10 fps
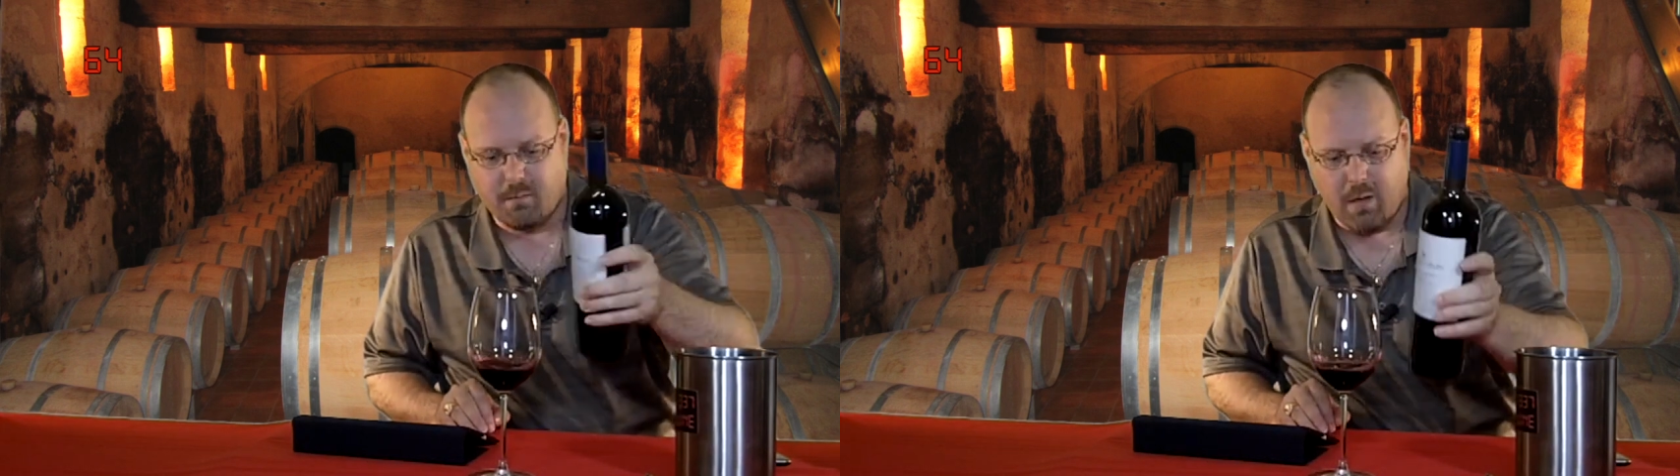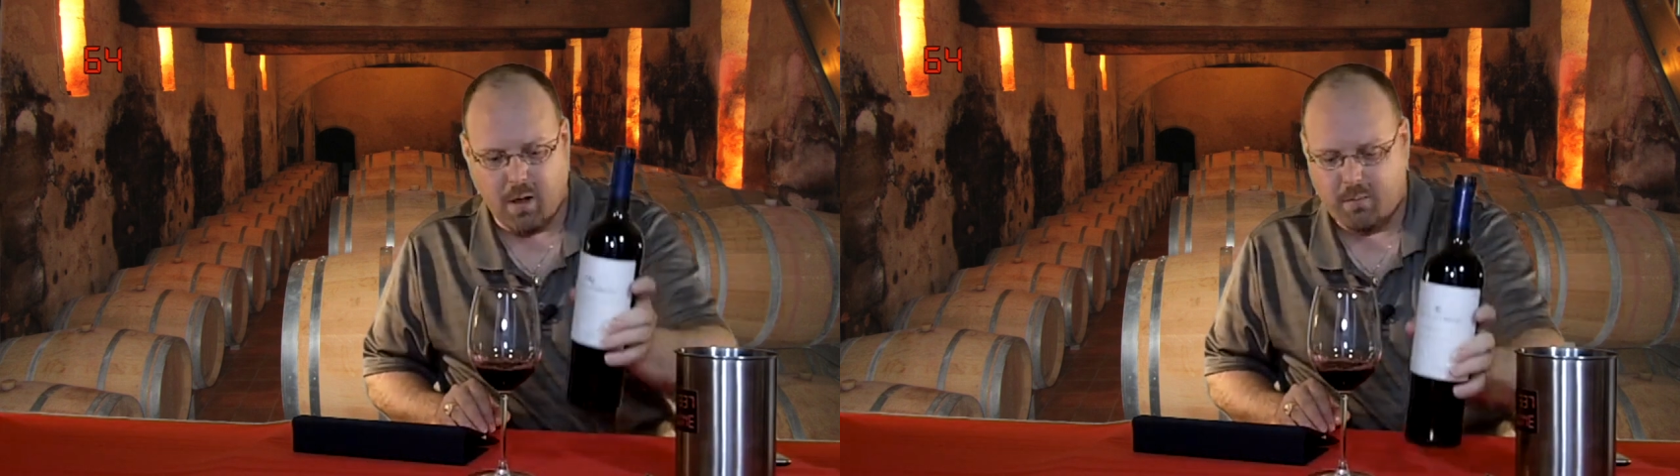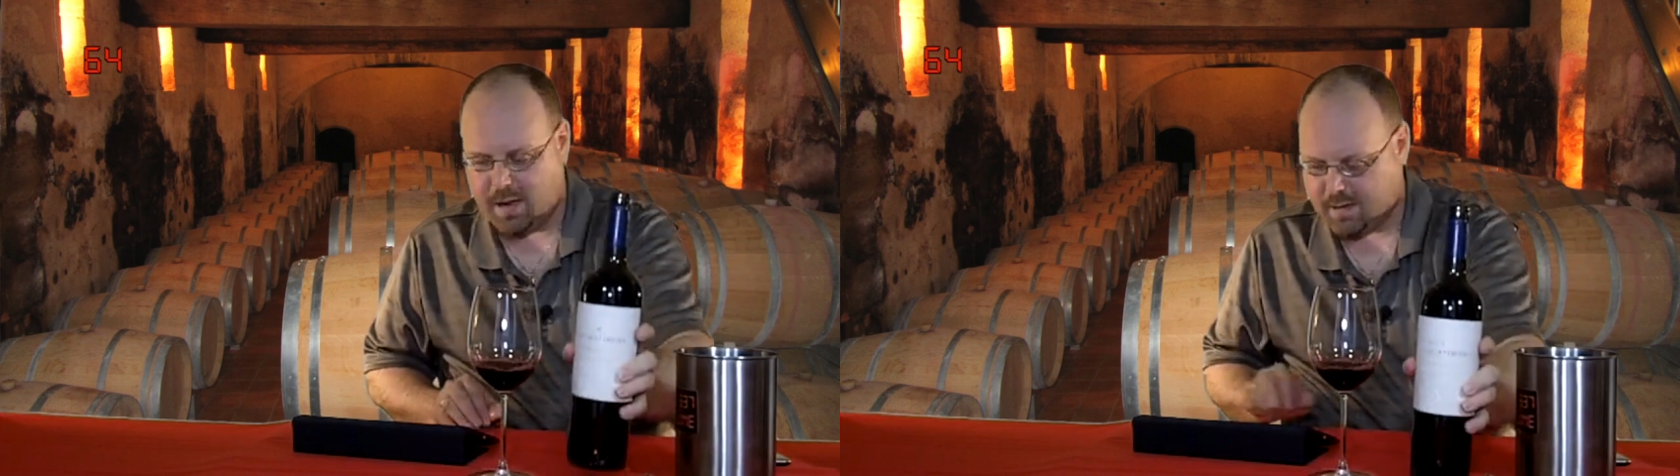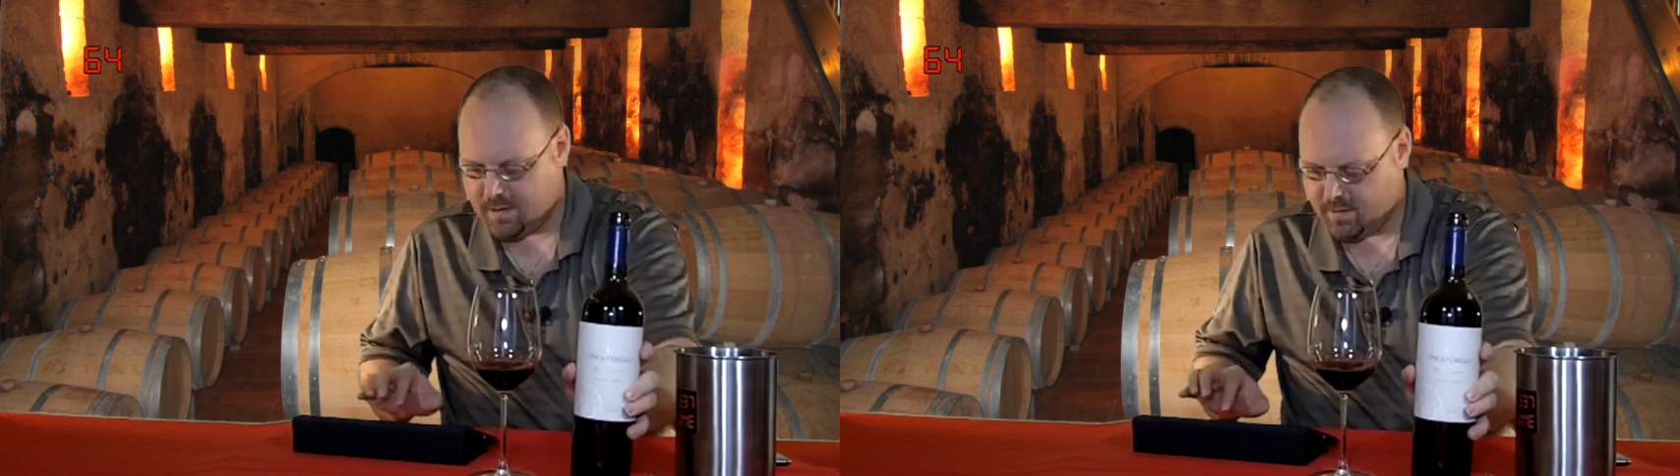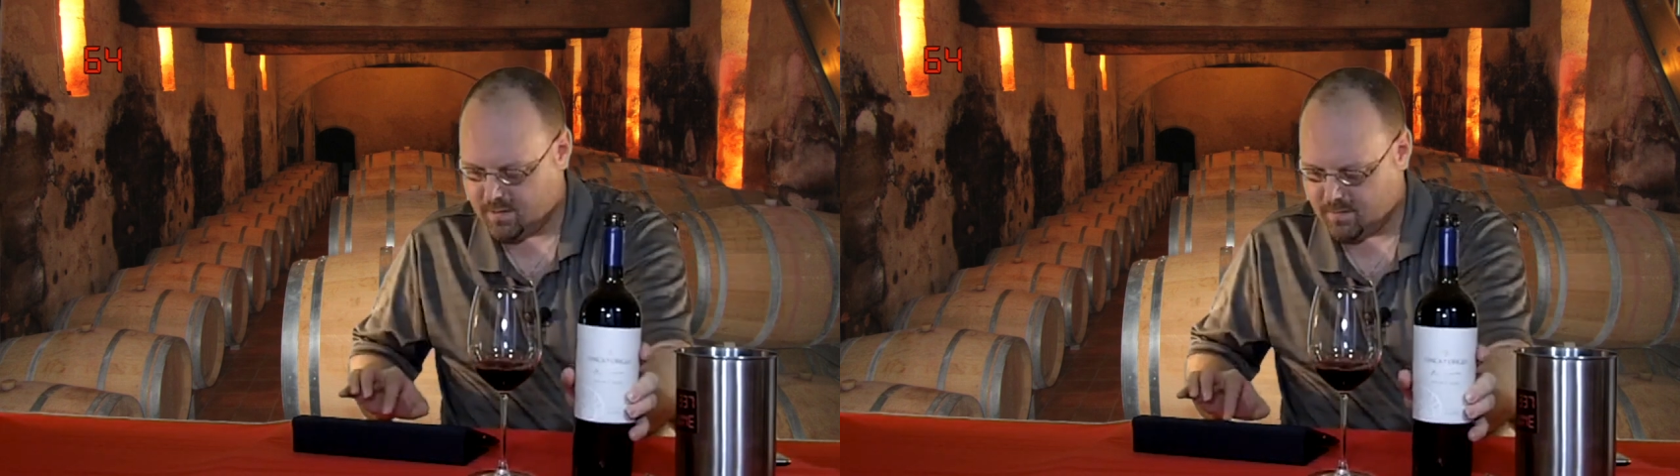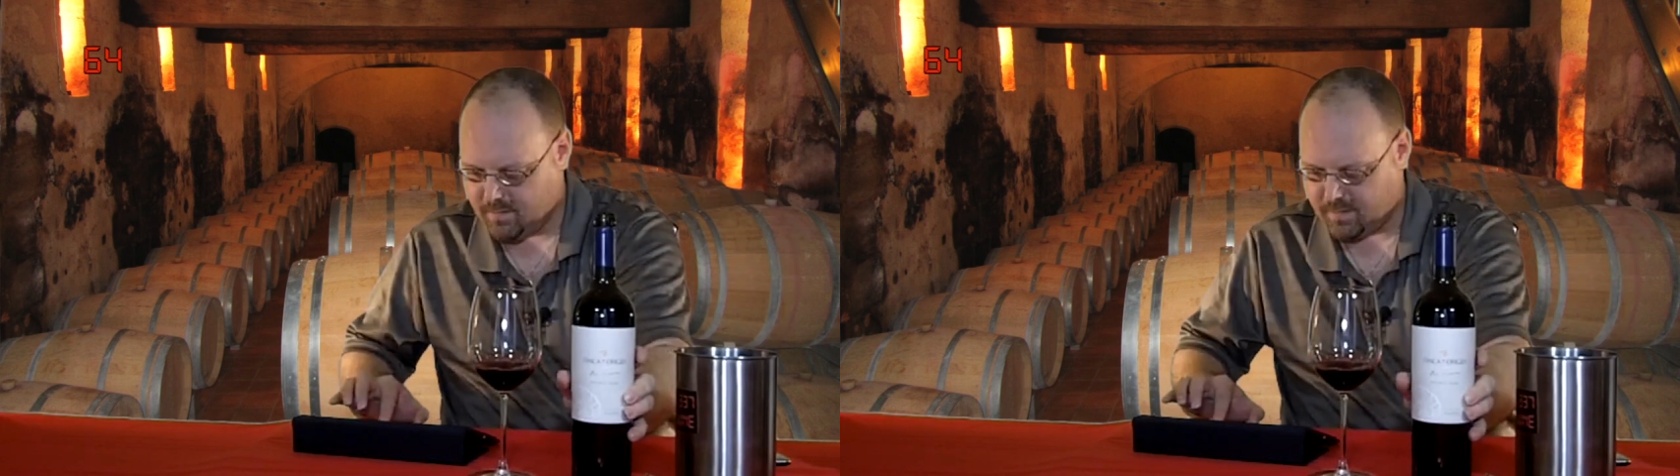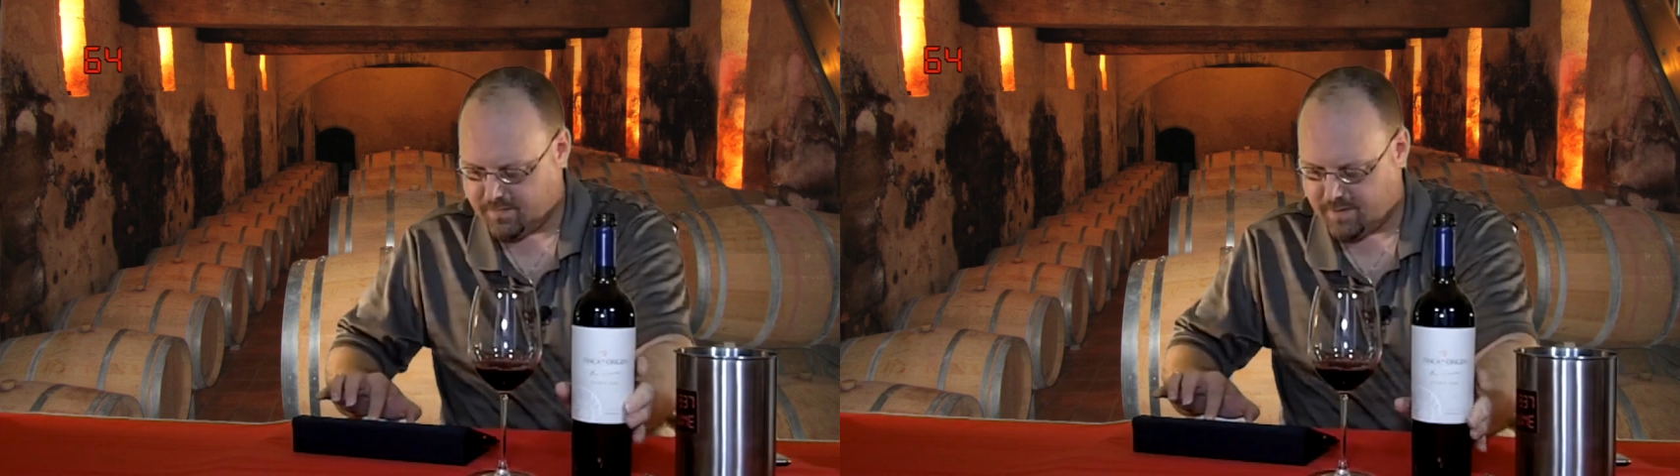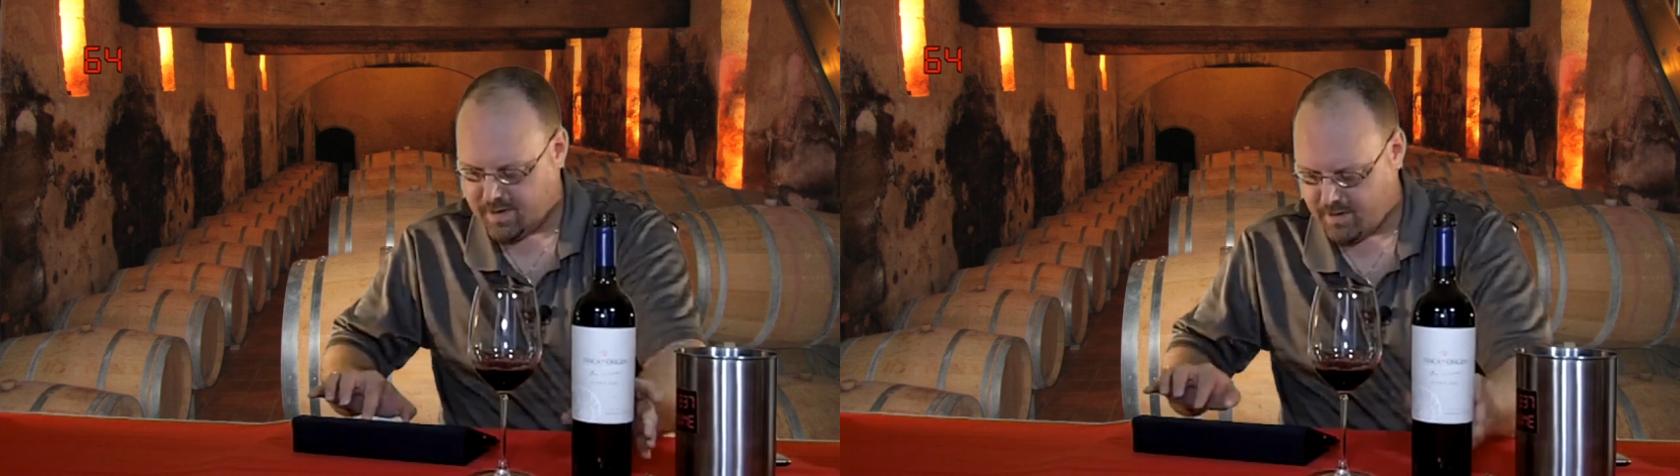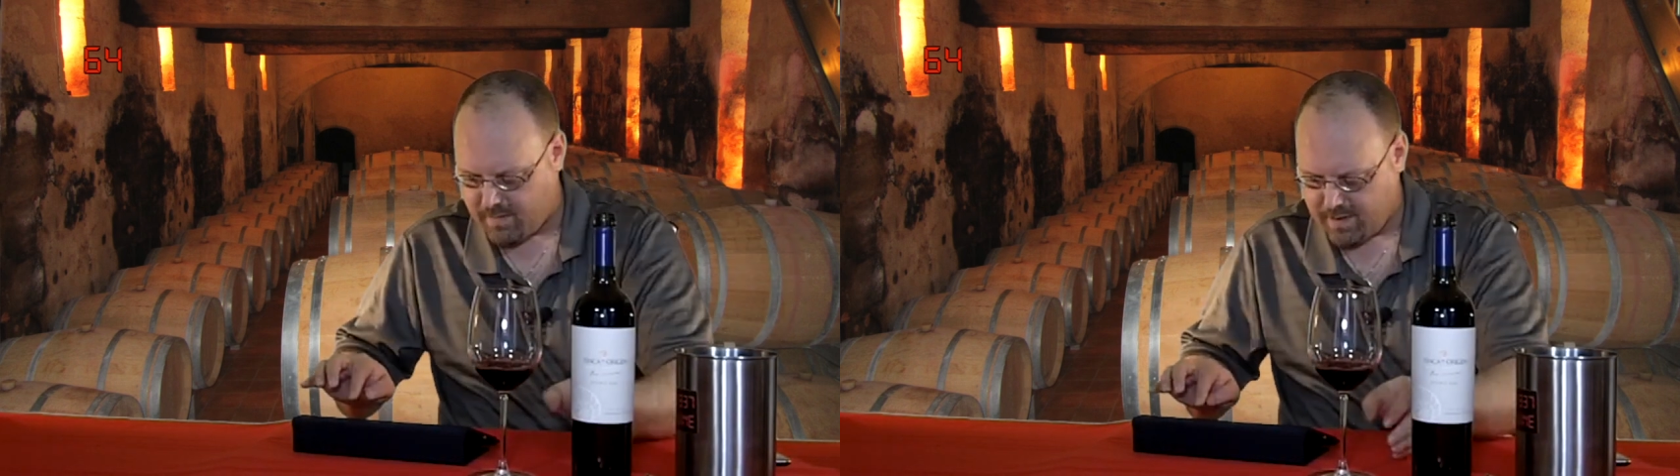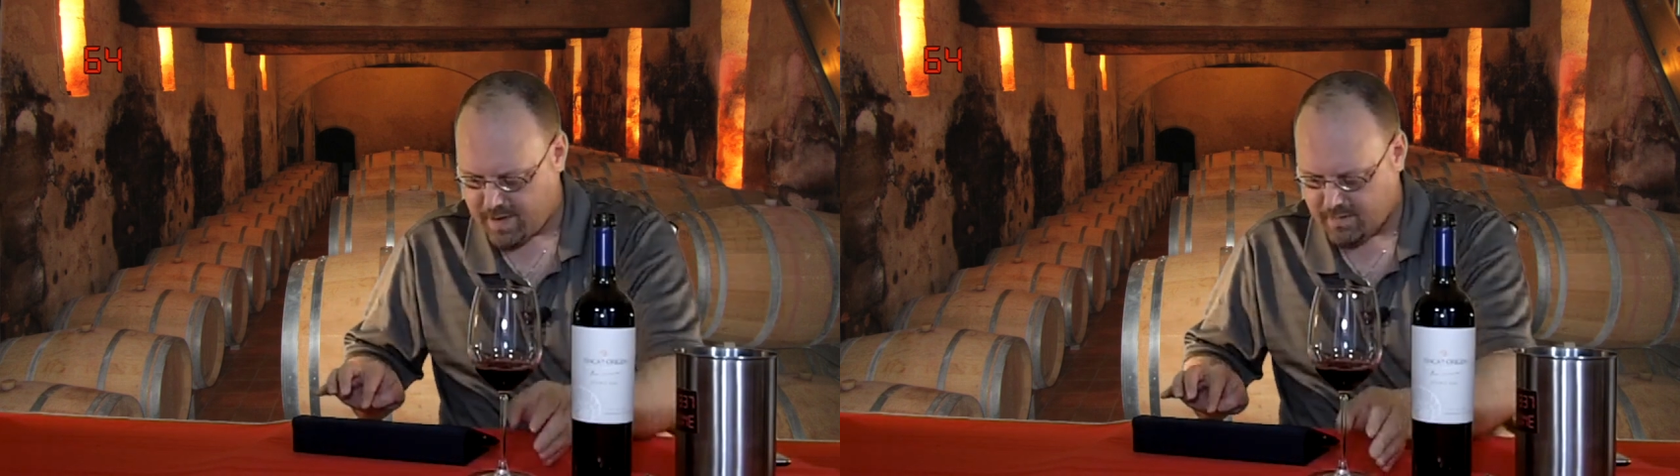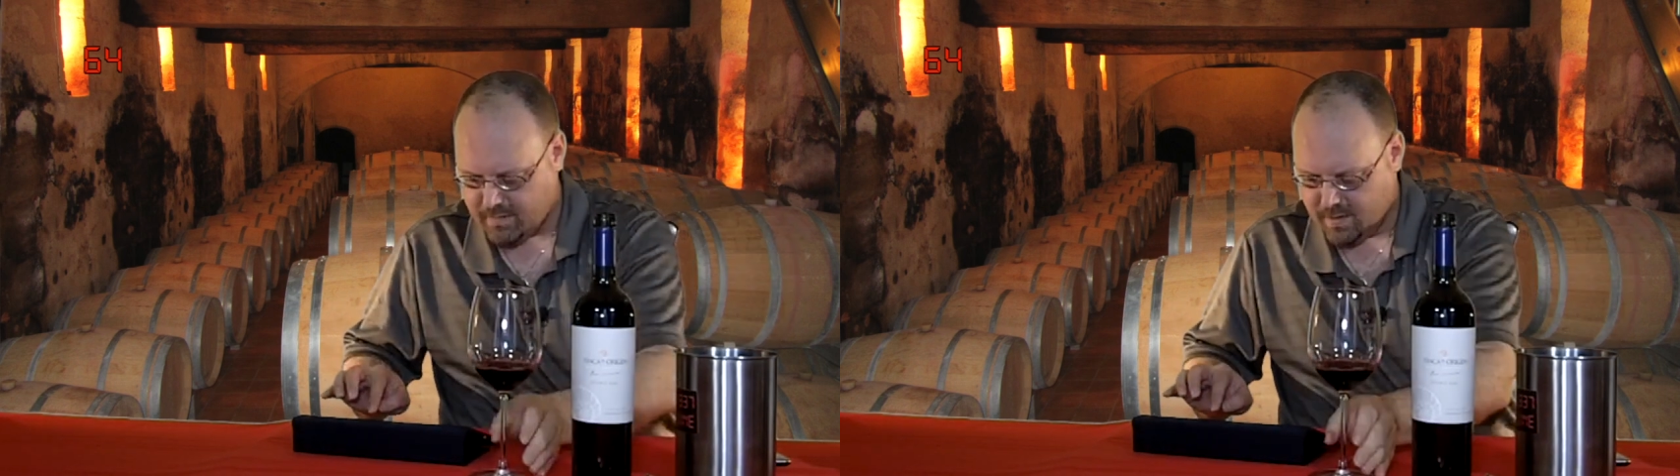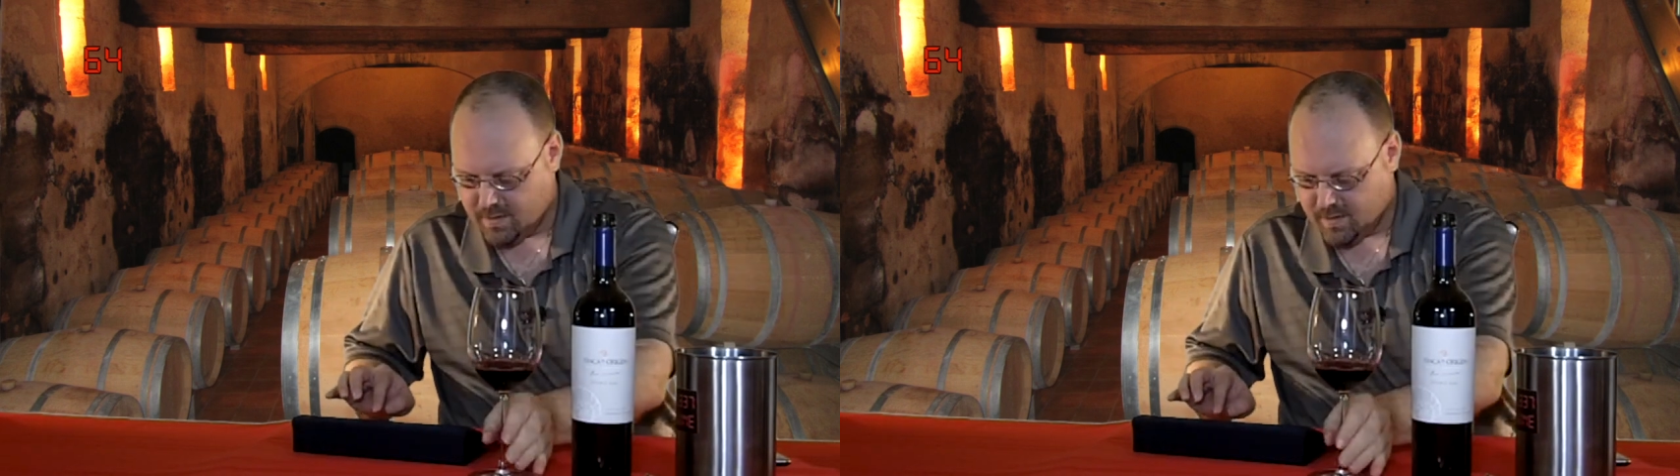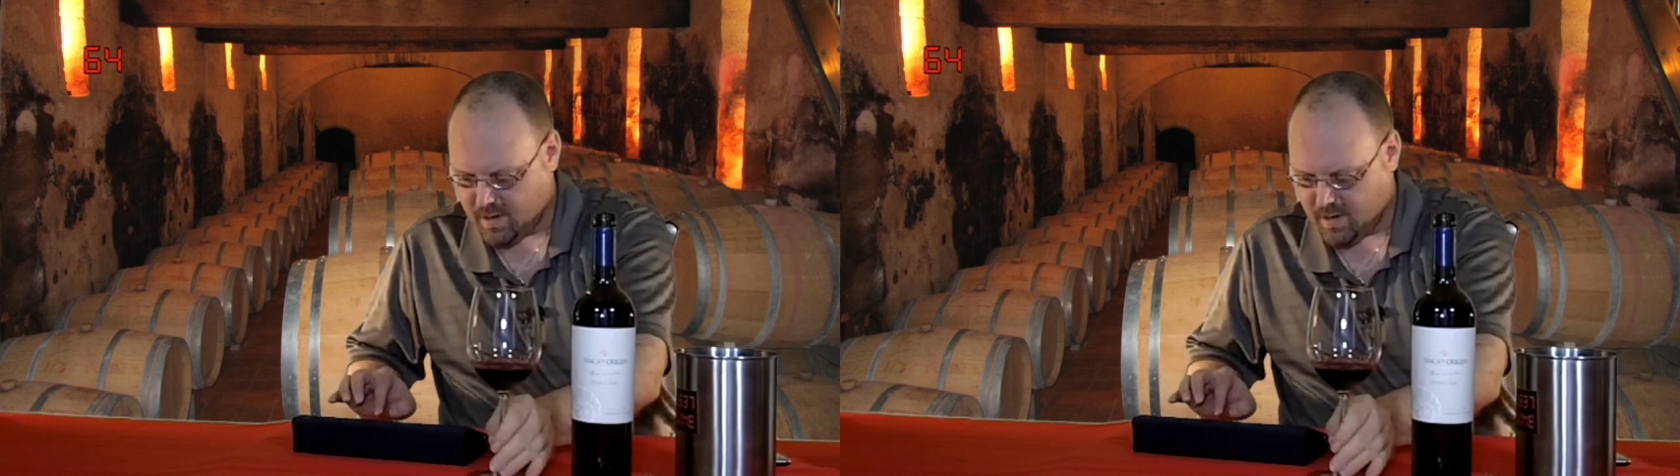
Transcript: Malbec. About to find out right now.